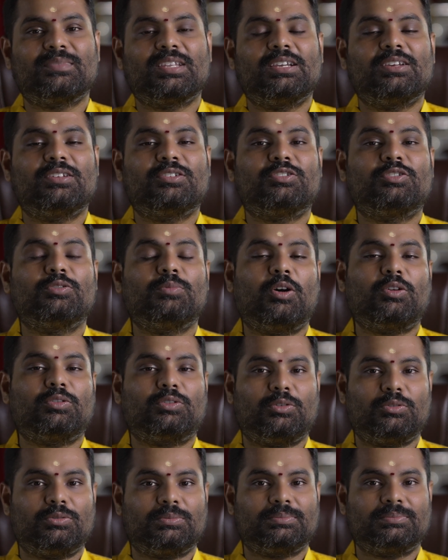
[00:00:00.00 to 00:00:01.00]

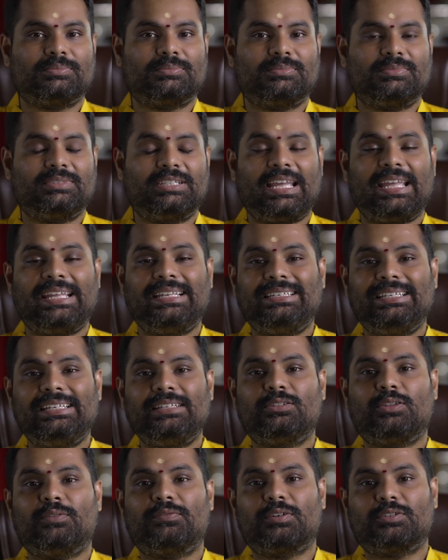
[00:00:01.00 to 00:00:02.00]
Tomorrow, the
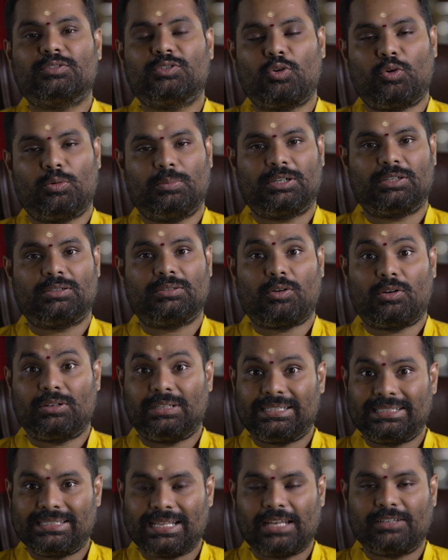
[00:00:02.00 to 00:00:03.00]
18th of October, on a
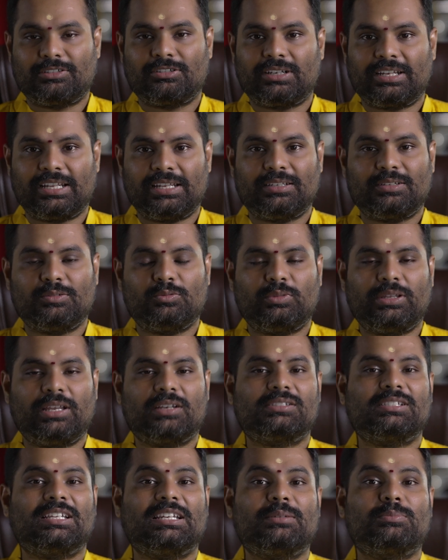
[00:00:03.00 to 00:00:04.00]
Saturday, we are
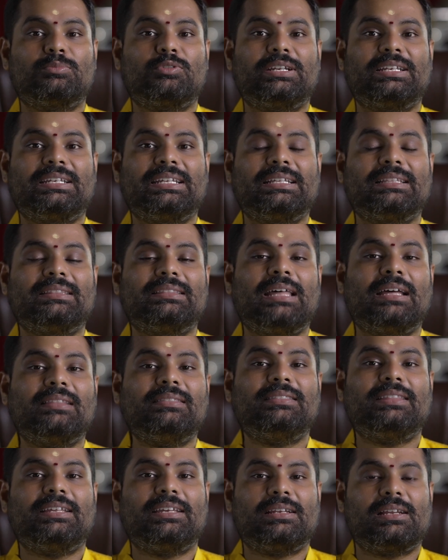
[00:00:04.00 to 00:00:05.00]
celebrating
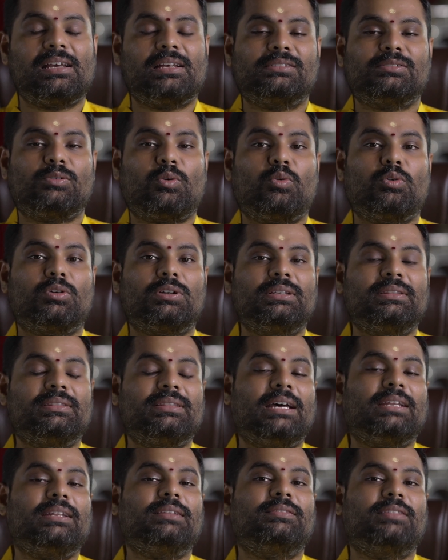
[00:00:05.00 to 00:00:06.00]
Dhanteras or
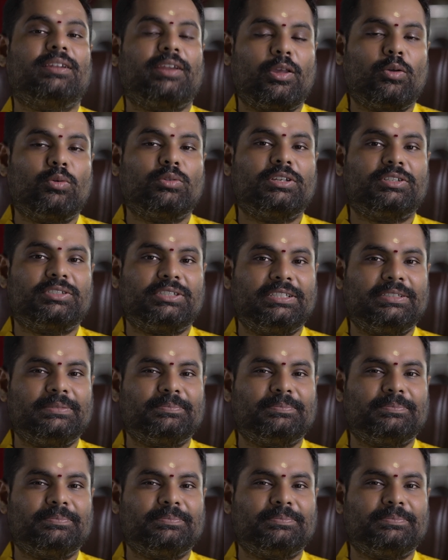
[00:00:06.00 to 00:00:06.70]
Dhanatrayodashi.